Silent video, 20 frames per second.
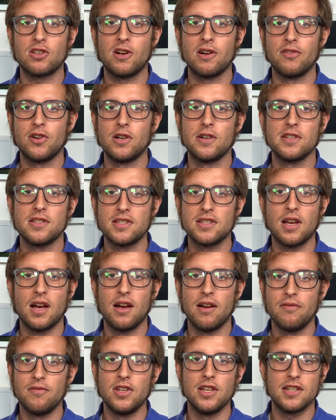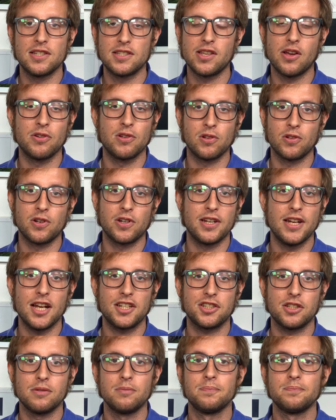servers uh, via cellular
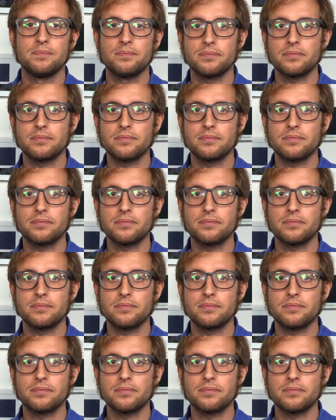connection.